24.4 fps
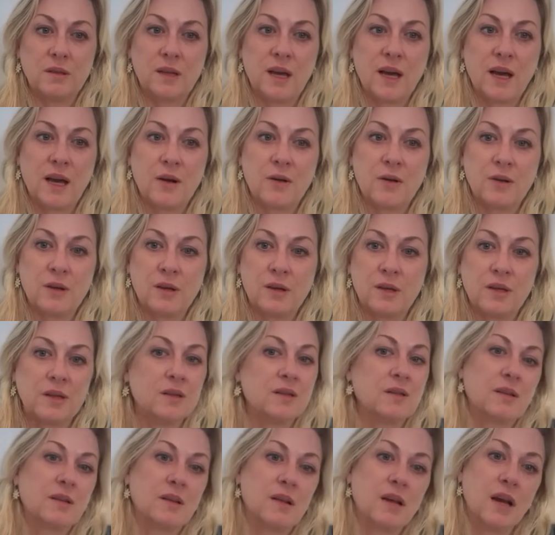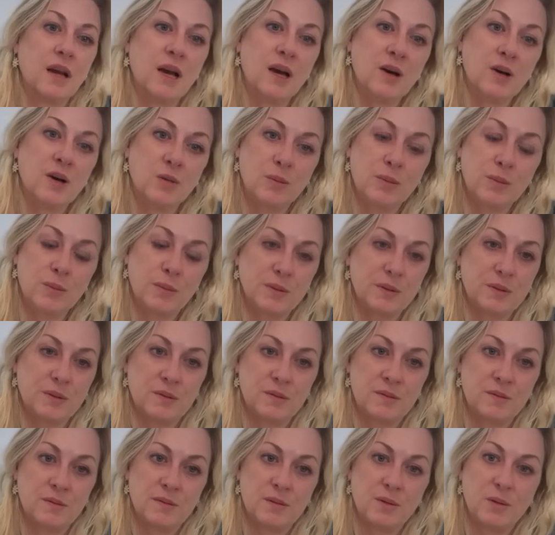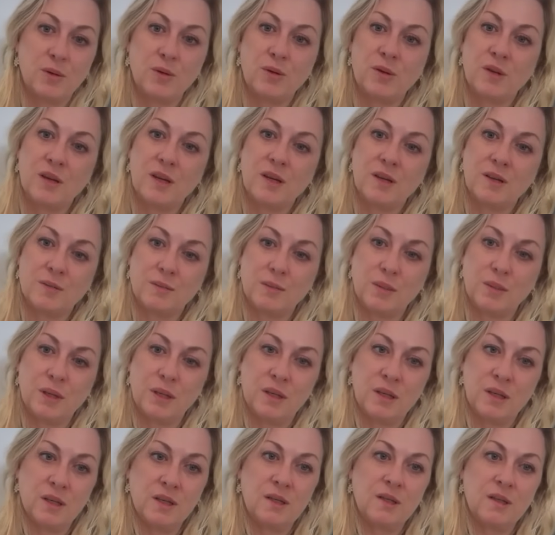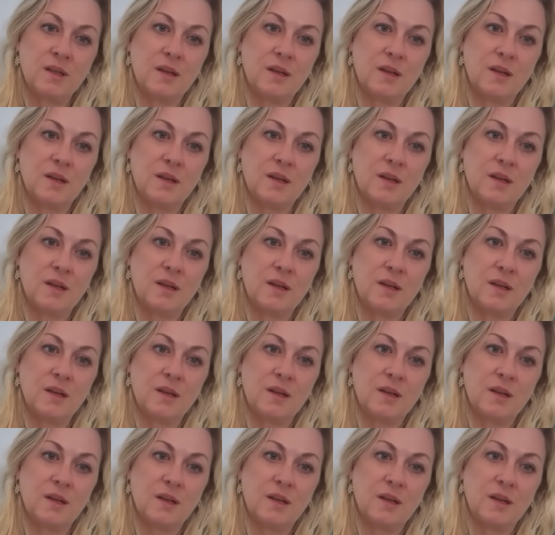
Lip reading: how they can help and who they can be.